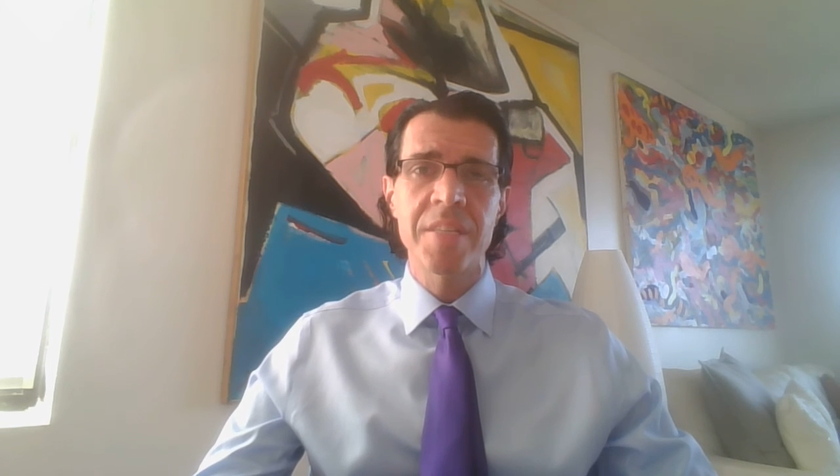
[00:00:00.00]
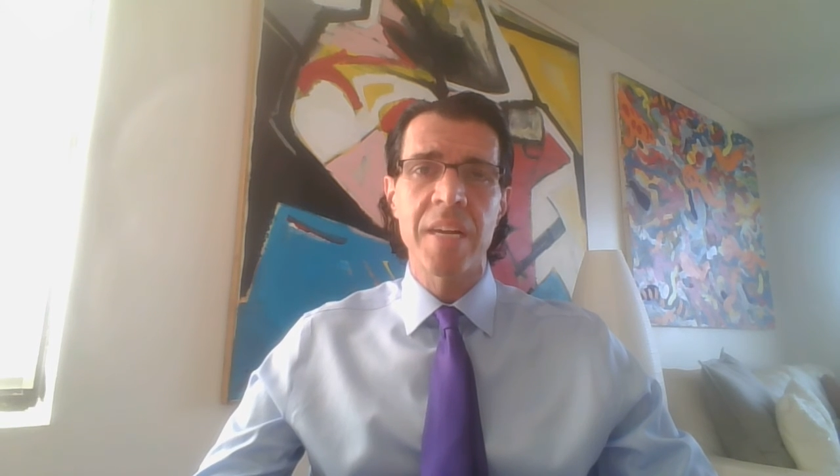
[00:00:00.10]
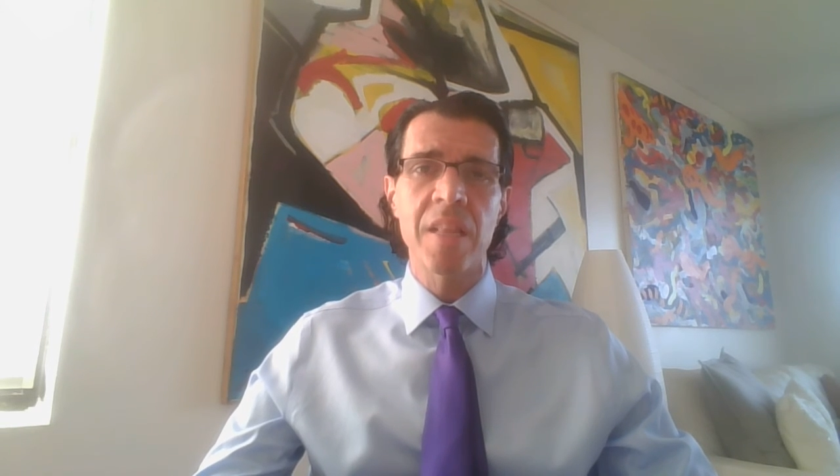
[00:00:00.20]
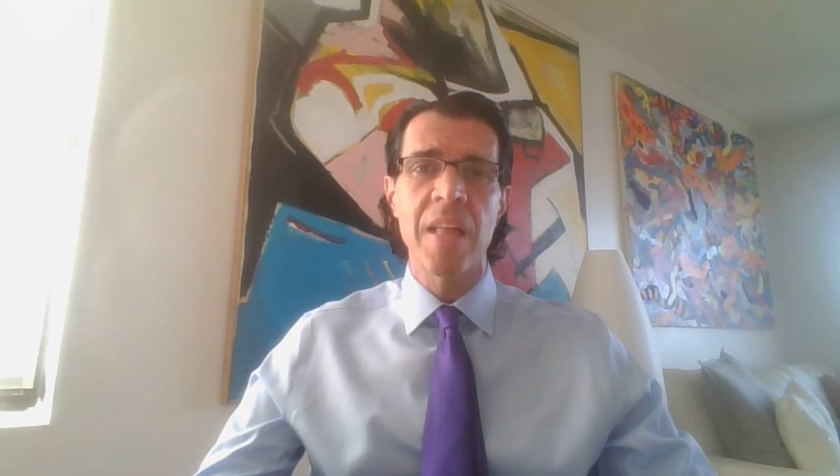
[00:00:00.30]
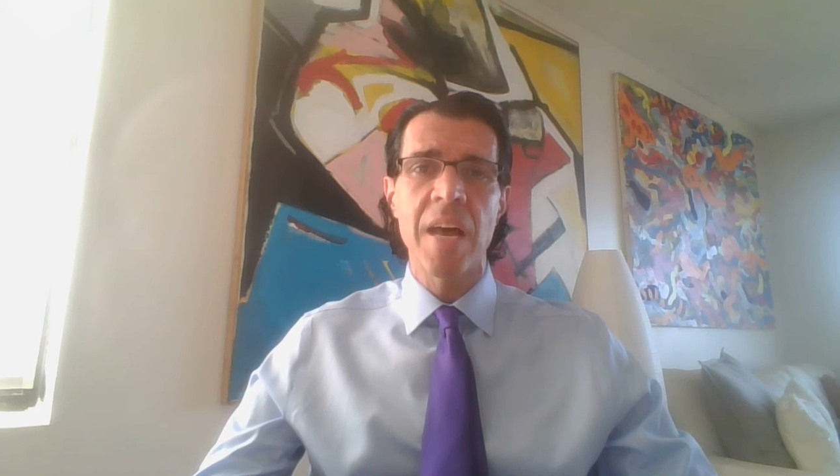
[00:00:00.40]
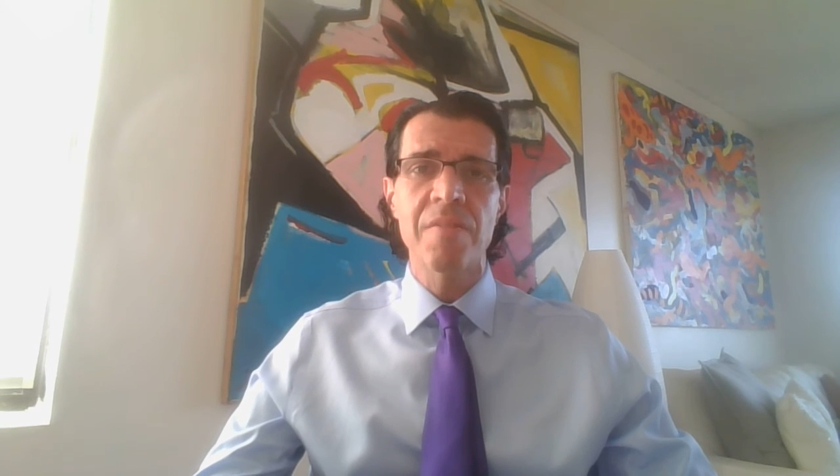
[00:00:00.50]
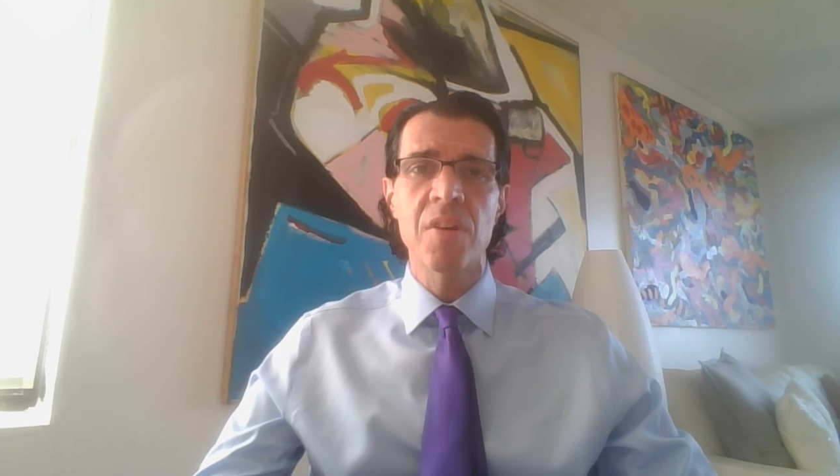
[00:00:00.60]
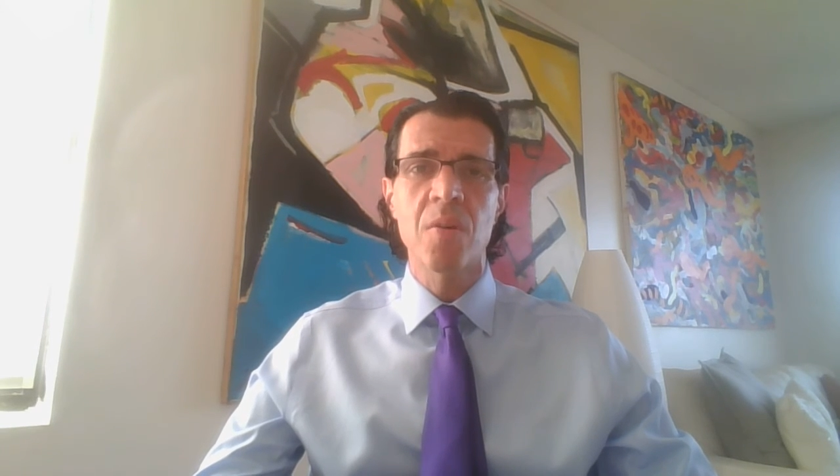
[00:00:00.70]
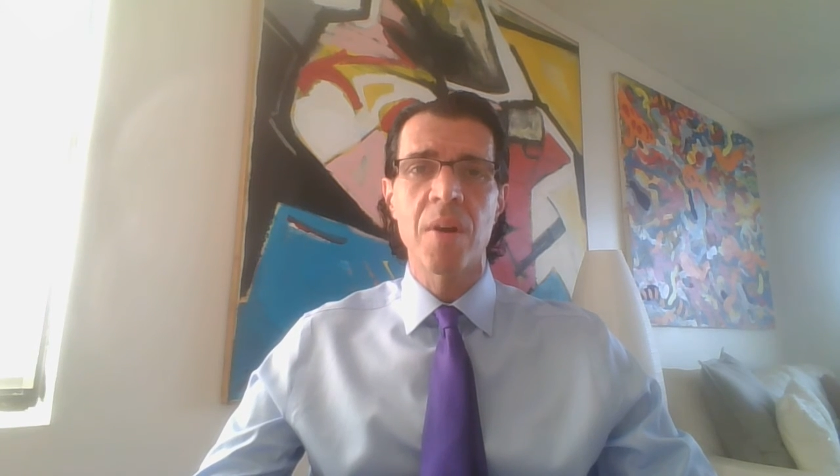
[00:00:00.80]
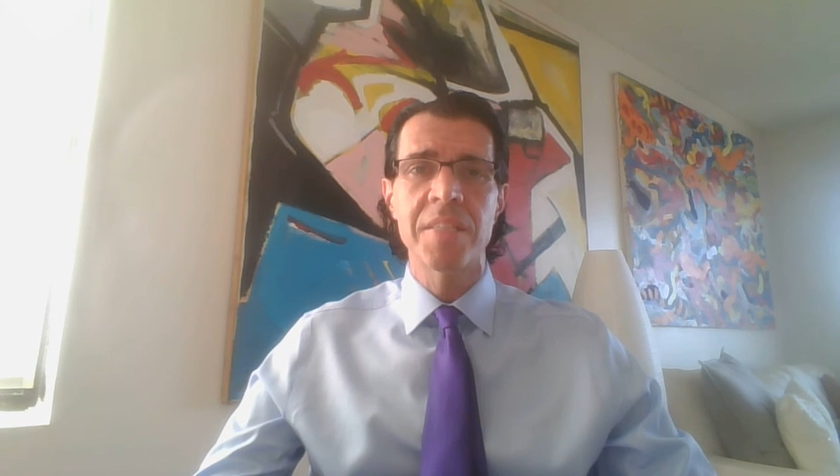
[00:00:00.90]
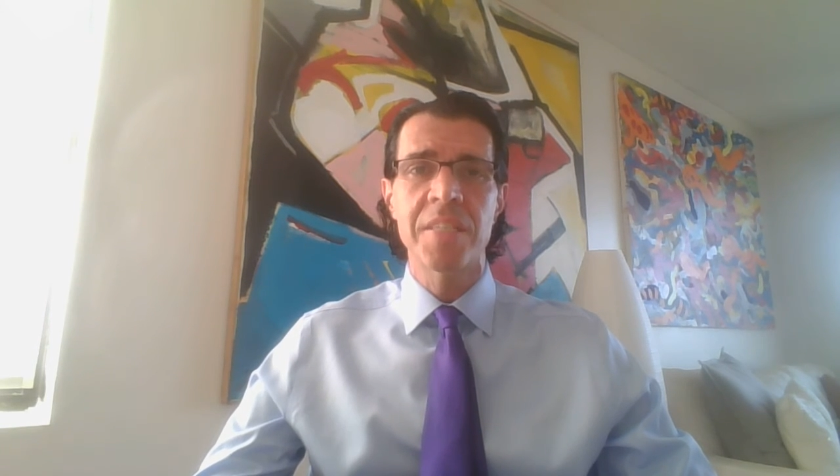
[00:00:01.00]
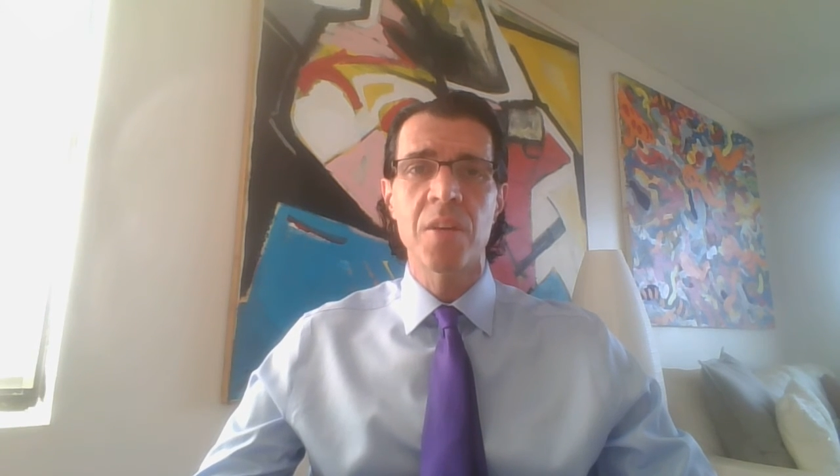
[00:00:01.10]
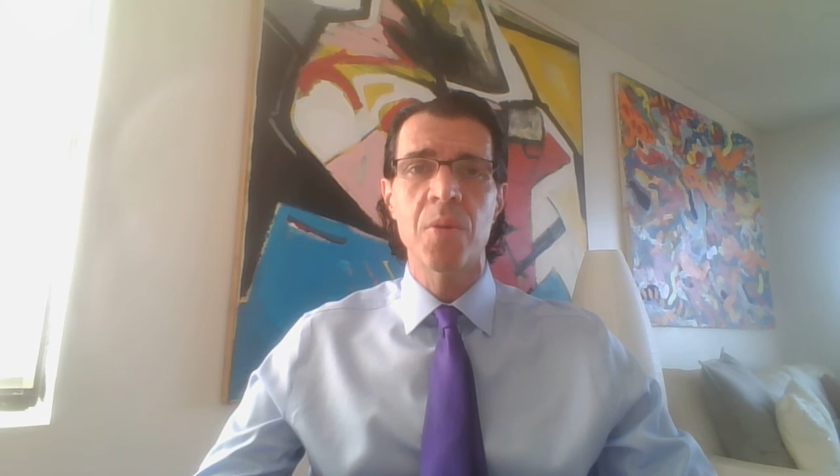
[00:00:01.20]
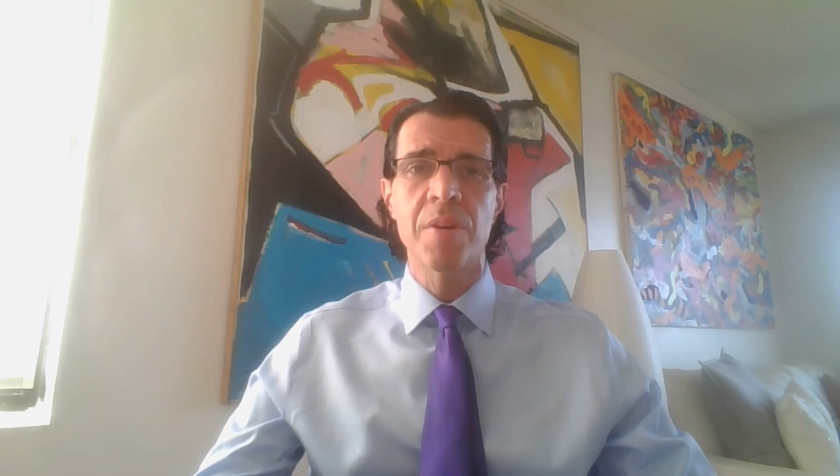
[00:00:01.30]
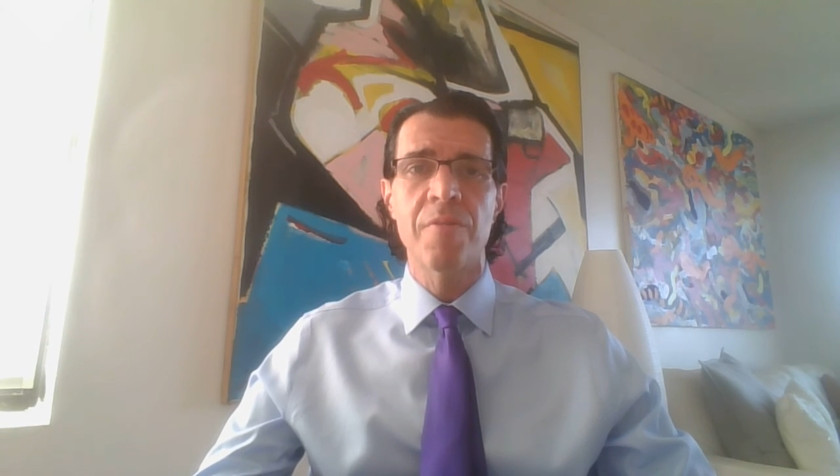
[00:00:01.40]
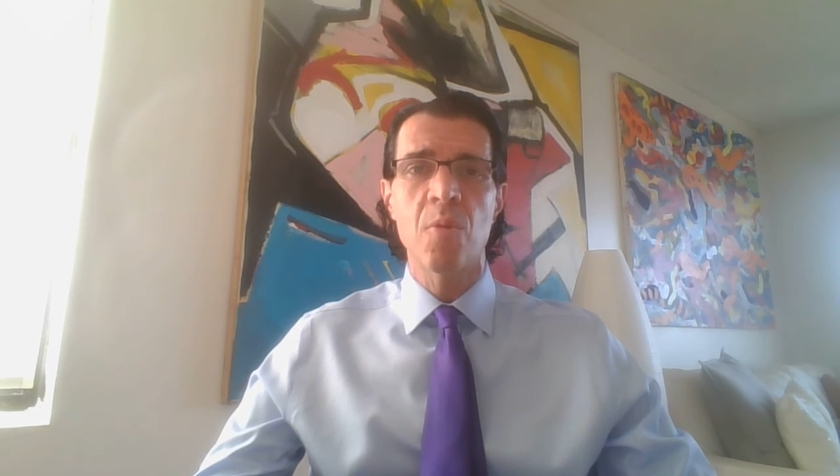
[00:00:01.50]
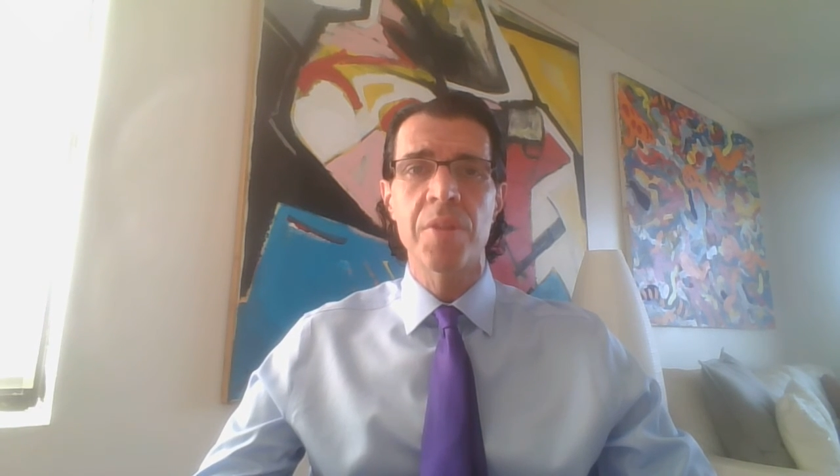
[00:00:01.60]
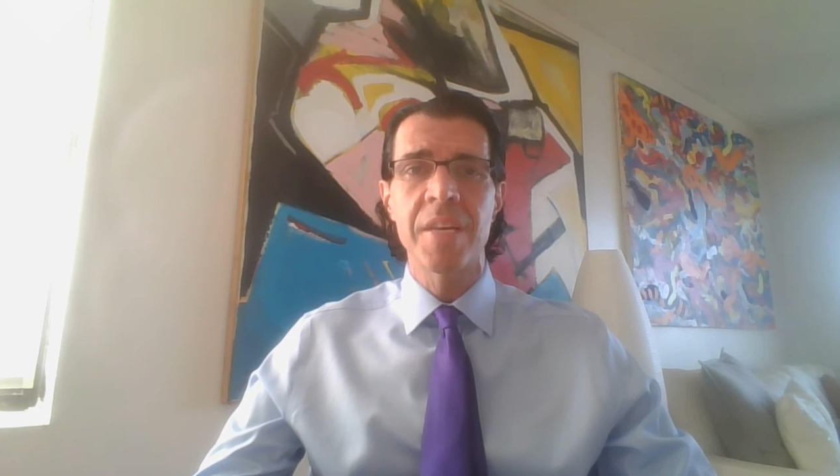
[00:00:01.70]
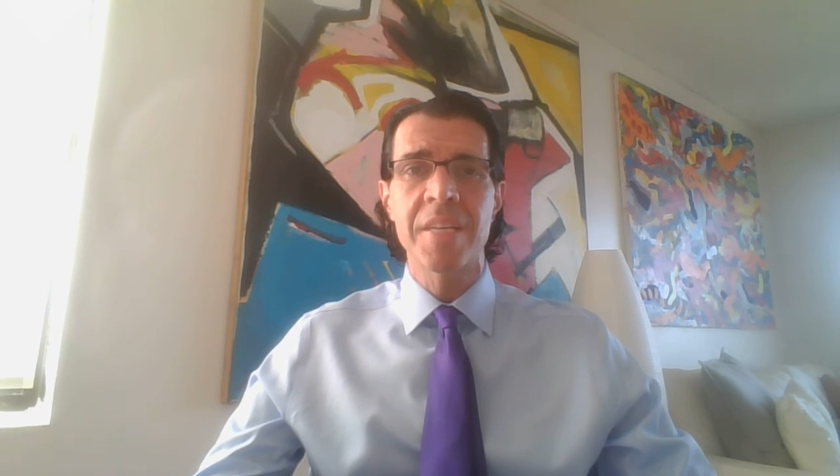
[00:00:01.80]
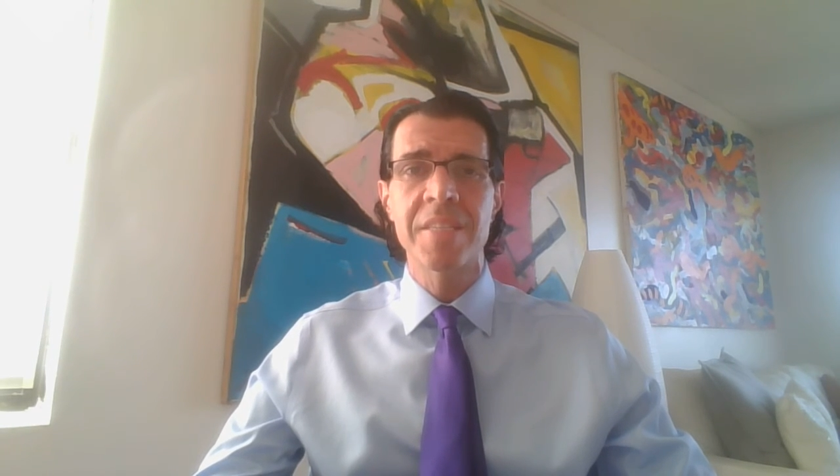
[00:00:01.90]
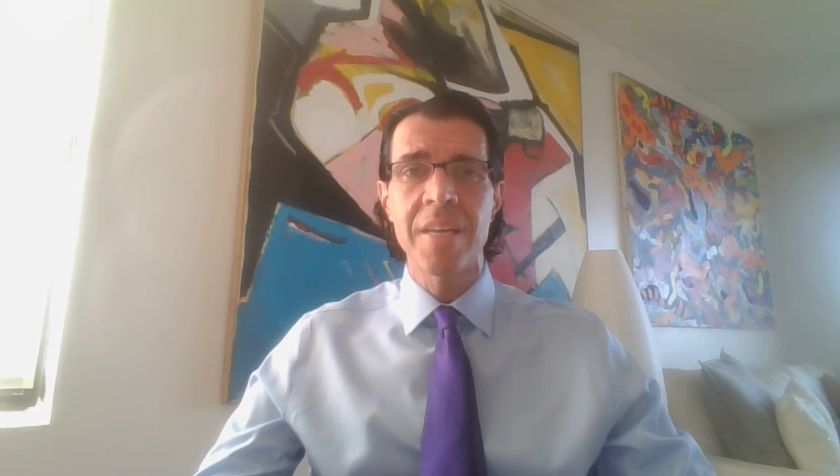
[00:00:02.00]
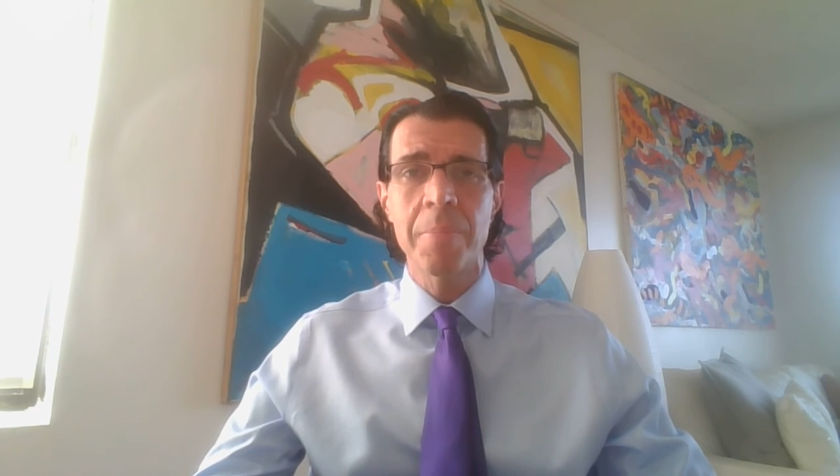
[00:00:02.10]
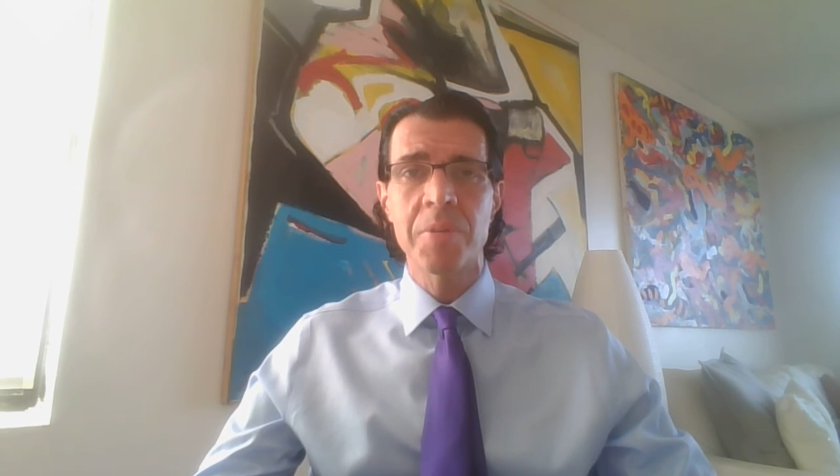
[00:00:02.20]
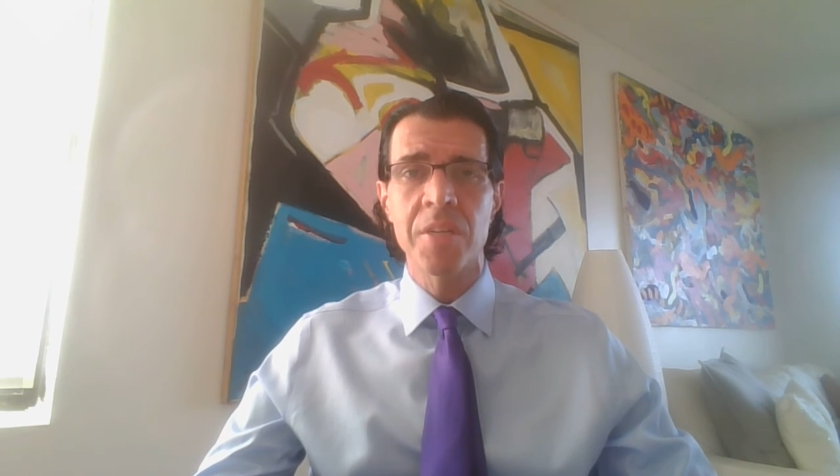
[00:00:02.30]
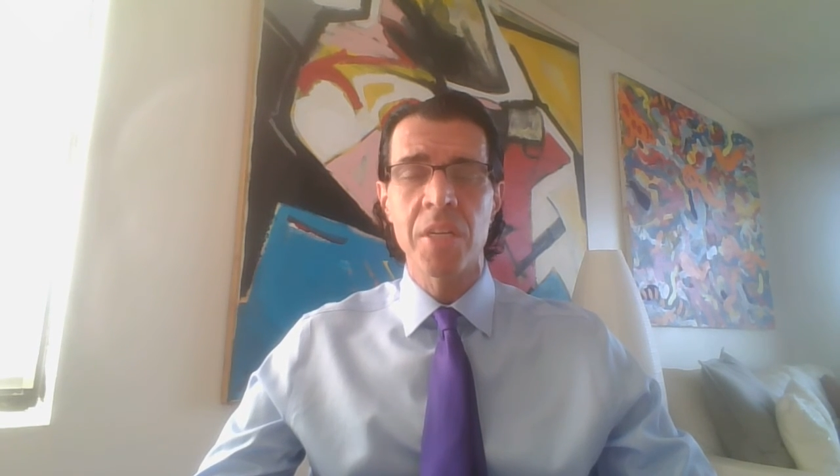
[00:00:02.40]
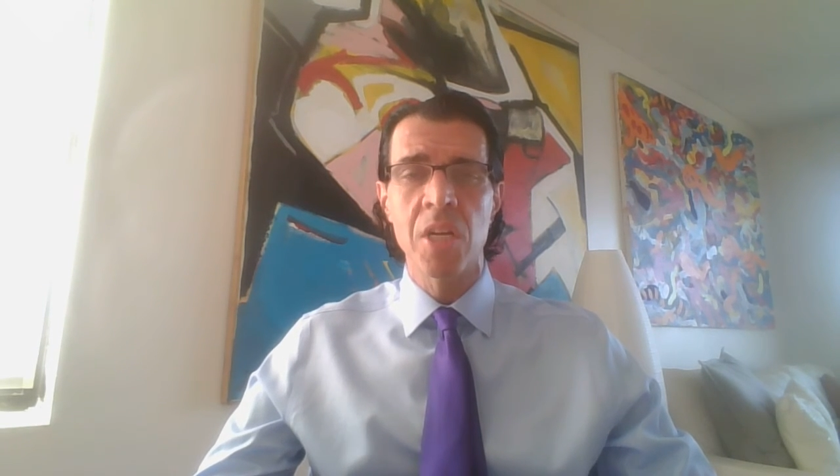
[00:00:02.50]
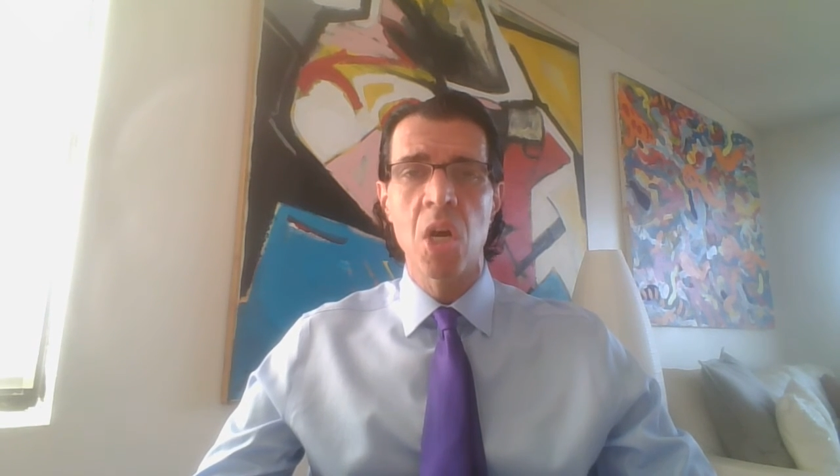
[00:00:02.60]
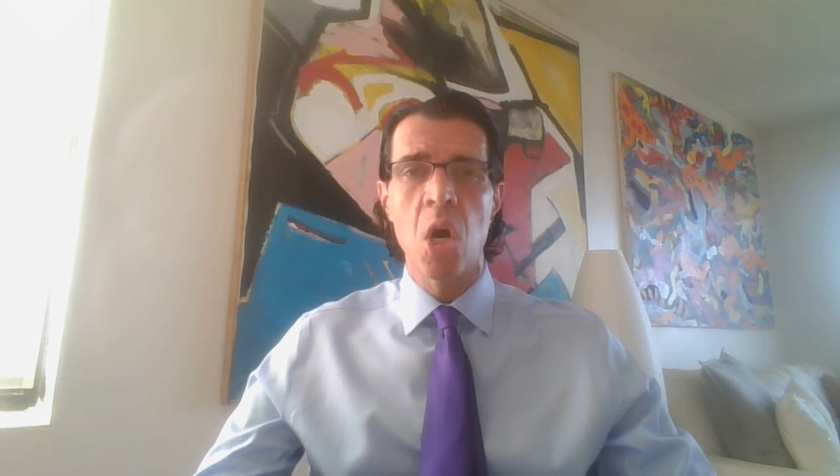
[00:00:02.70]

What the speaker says: that a lot of the criteria for the exception